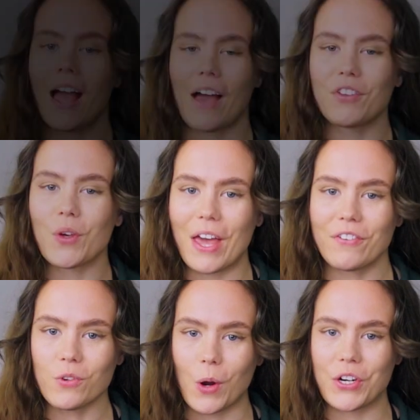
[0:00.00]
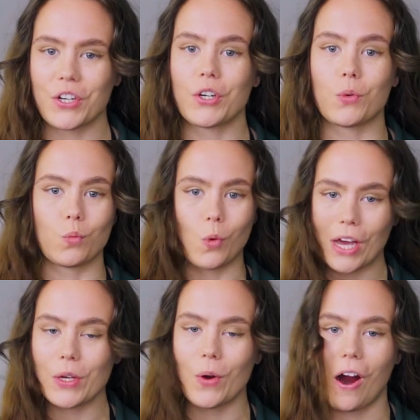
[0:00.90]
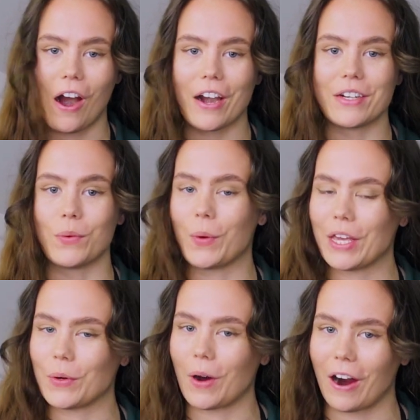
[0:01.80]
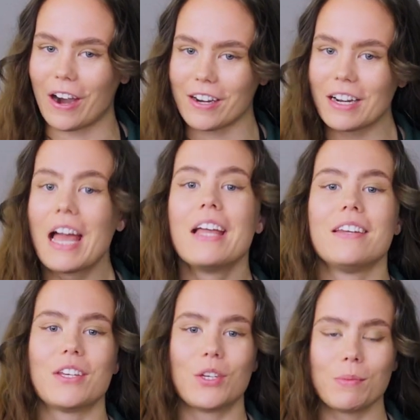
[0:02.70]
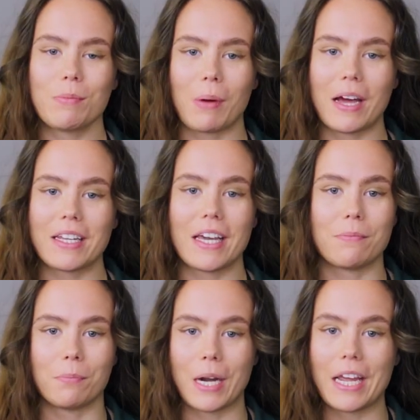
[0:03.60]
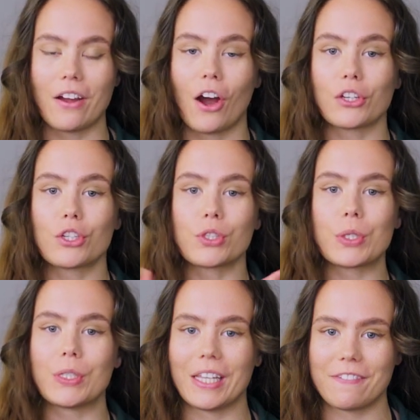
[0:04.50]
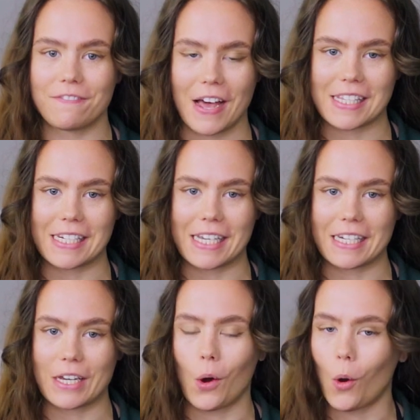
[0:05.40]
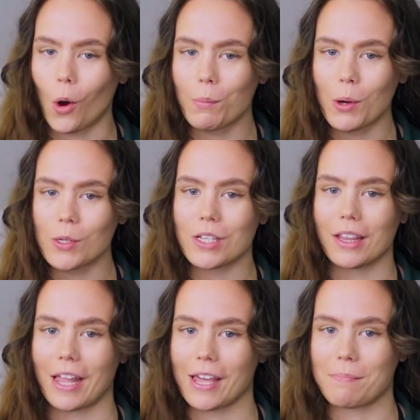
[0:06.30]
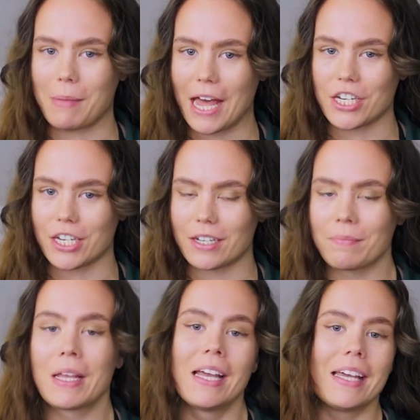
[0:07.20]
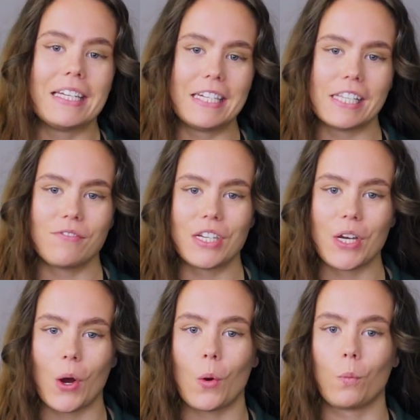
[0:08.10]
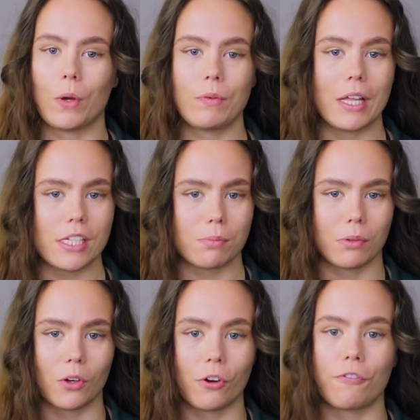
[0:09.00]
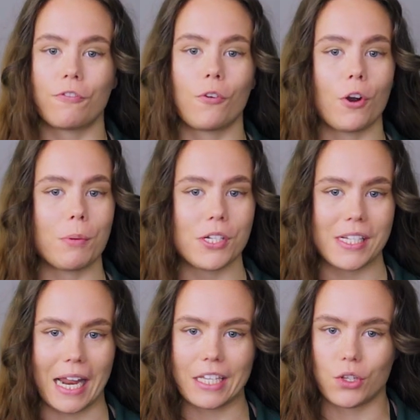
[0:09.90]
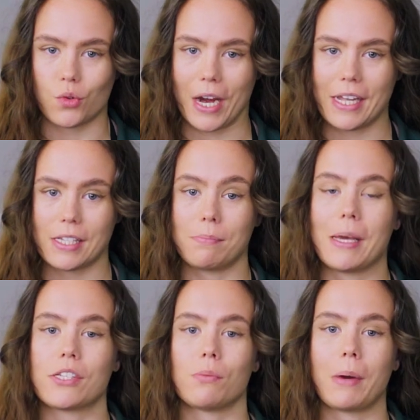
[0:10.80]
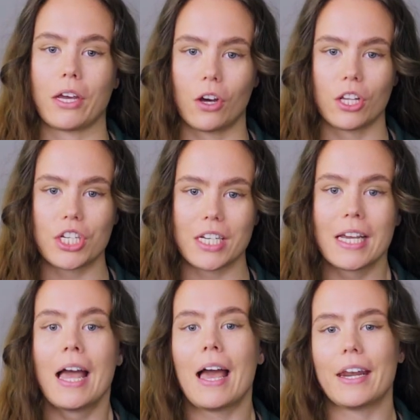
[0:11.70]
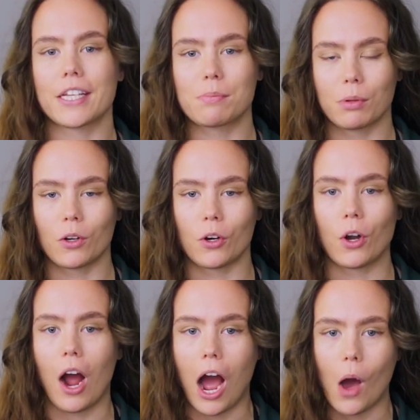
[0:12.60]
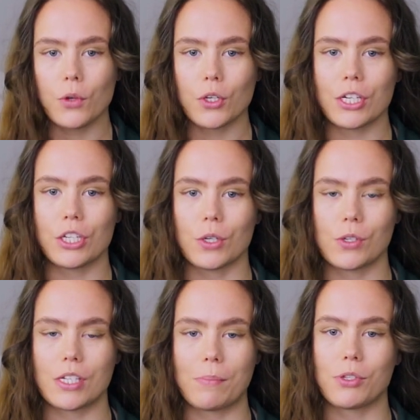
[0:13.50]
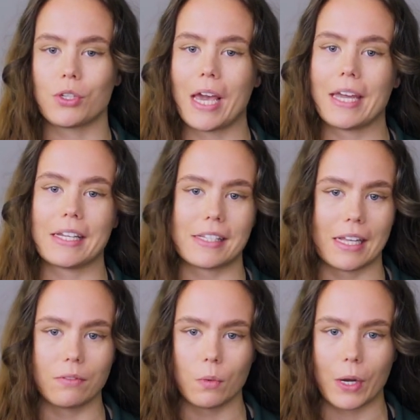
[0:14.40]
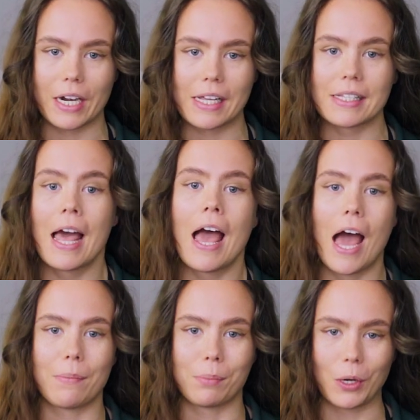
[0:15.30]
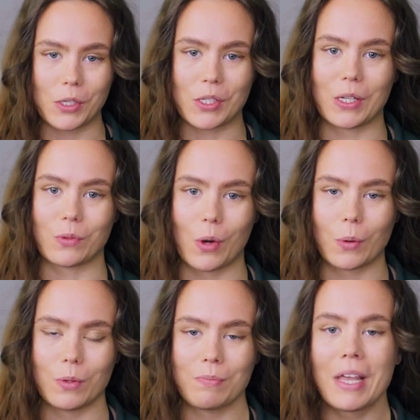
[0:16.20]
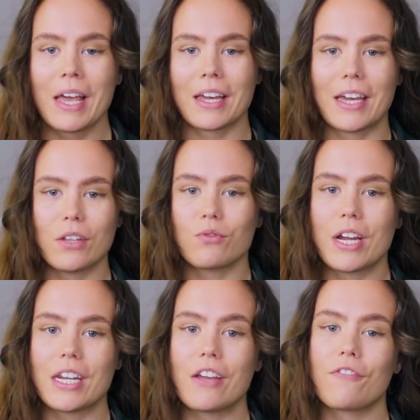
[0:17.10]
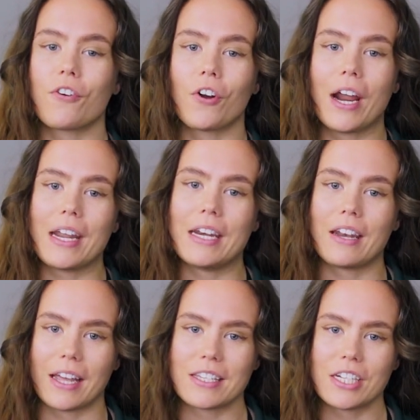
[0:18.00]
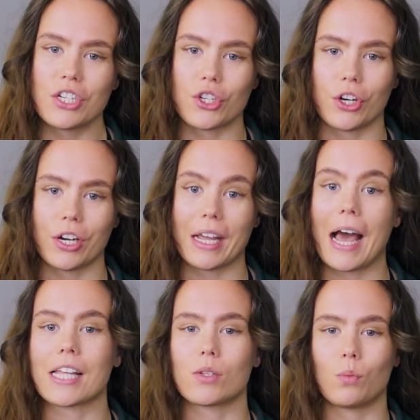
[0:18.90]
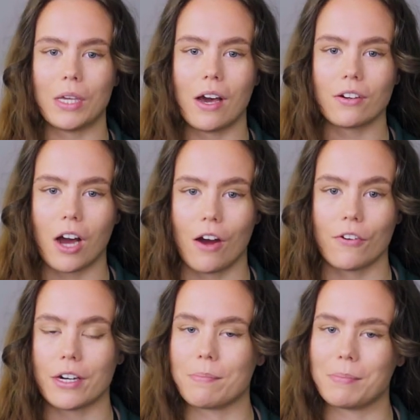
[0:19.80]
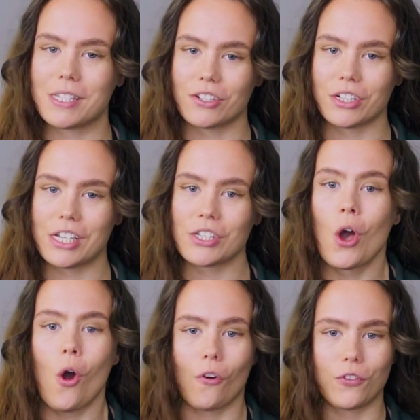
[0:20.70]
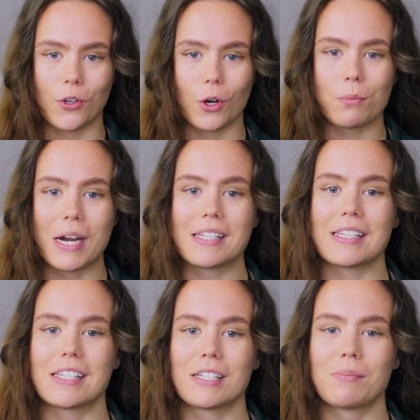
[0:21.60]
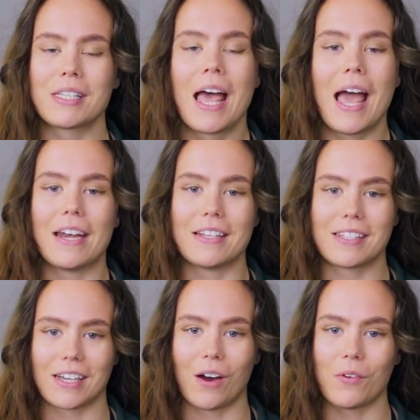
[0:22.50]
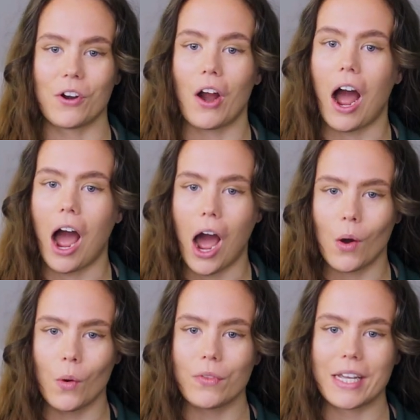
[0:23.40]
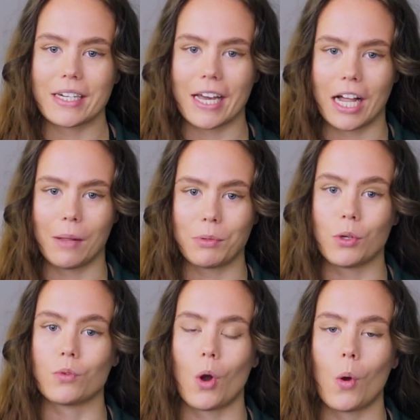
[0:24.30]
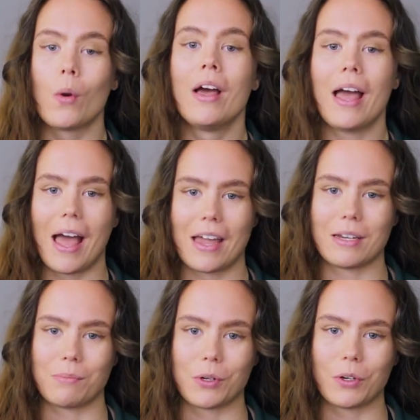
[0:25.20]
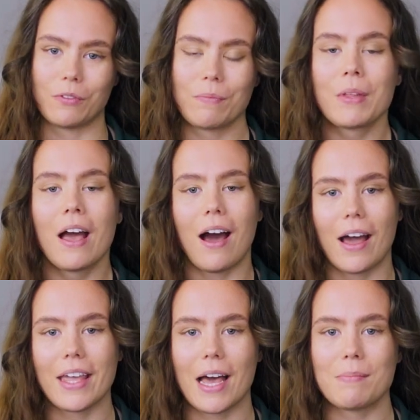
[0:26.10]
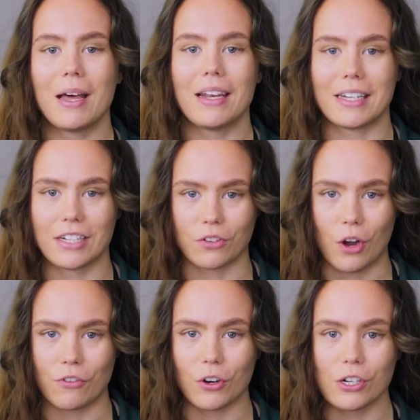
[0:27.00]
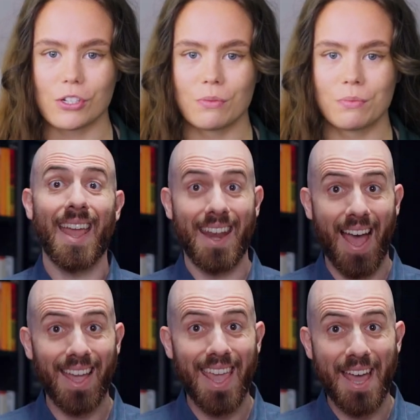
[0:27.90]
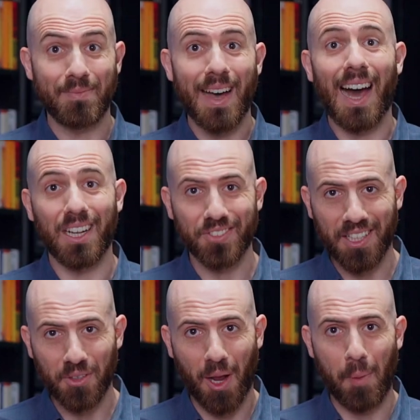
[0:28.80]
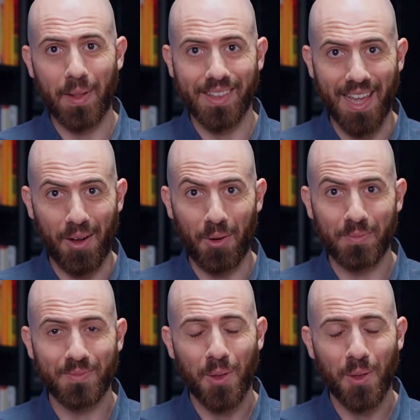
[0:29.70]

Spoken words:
Have you ever wondered why you are the way you are? The human body and brain are truly fascinating, almost like magic. In this video, we will explore 4 personality traits based on biology and explore how you can use them to gain self-awareness and personal growth. Get ready for an enlightening journey as we uncover the mysteries of your brain systems and discover how they can help you grow and improve. I am Linda Granfors. And I am Alessandro Carpentiero.